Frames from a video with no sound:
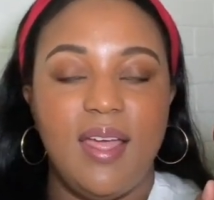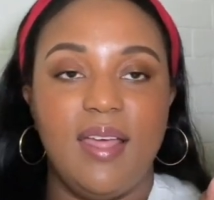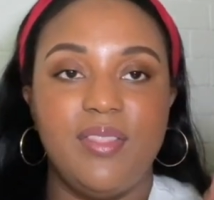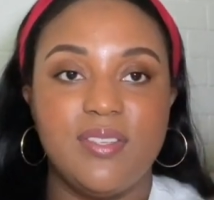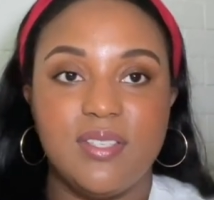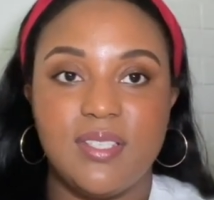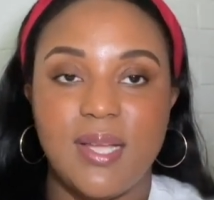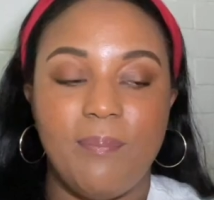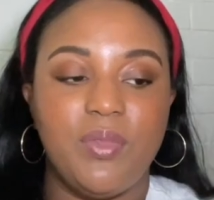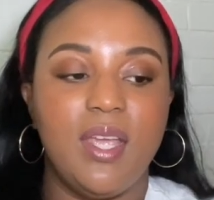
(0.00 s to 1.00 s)
and this is
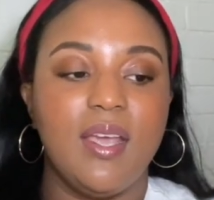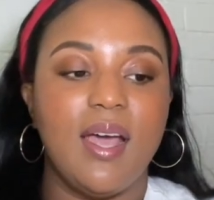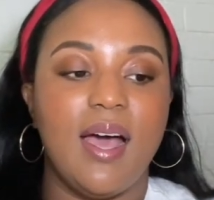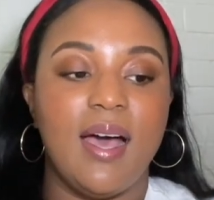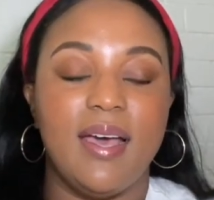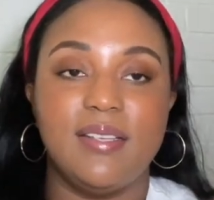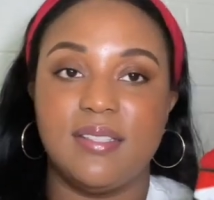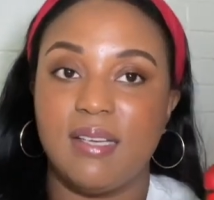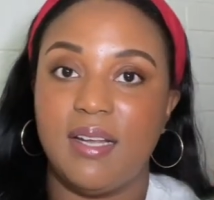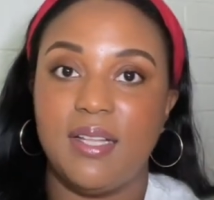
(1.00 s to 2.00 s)
something I
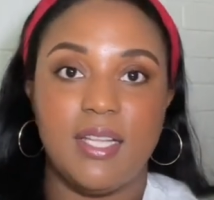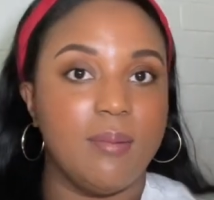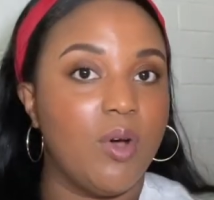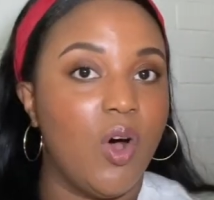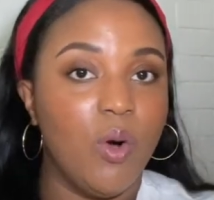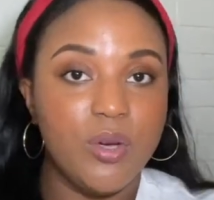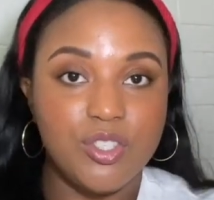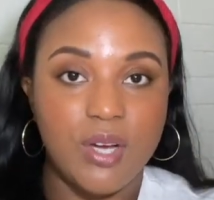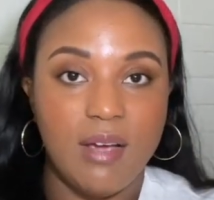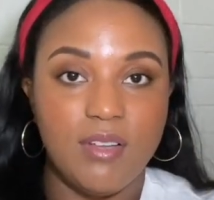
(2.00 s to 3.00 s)
decided that I'm always
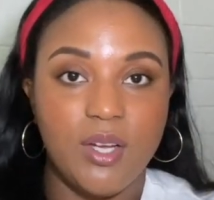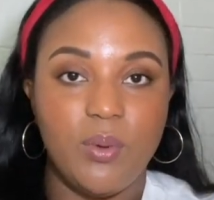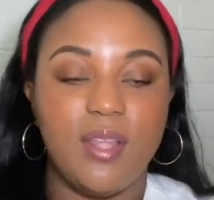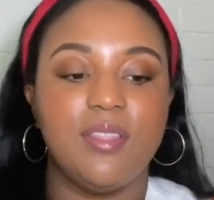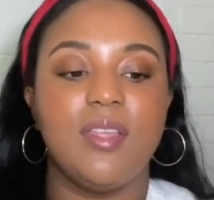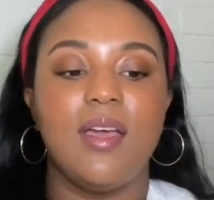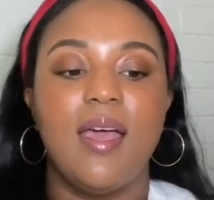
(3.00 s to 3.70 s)
traveling with.